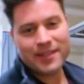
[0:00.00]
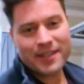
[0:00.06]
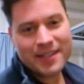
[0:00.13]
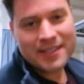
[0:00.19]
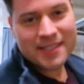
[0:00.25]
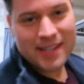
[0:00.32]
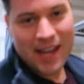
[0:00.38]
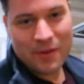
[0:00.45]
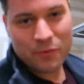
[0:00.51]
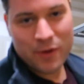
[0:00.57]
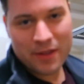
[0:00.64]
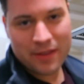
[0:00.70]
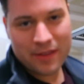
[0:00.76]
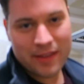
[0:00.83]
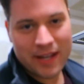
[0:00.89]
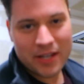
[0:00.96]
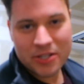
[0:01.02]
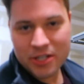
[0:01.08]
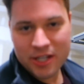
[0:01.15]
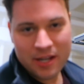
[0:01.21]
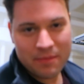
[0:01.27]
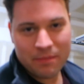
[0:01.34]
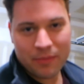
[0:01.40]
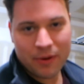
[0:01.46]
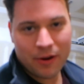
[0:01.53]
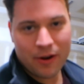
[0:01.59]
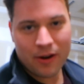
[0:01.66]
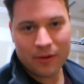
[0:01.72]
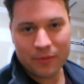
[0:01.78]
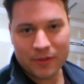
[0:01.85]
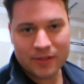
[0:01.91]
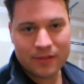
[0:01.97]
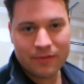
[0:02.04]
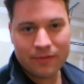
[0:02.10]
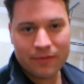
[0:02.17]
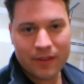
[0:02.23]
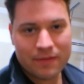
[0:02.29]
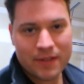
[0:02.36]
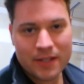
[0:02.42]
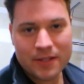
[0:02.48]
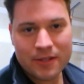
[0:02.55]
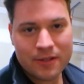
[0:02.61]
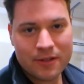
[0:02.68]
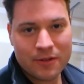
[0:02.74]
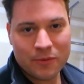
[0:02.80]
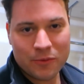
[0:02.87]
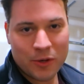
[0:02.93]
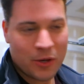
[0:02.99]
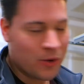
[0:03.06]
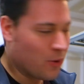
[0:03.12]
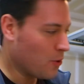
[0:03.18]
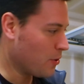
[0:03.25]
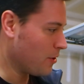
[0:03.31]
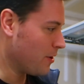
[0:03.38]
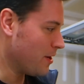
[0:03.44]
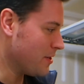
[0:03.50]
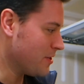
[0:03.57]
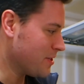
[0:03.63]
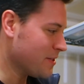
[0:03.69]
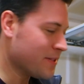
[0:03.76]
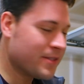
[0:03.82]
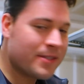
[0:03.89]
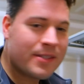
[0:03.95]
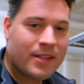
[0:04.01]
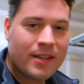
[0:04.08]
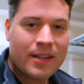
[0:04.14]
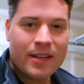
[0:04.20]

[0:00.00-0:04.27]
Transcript: the inside width of that cheap bar was 52 and one quarter inches.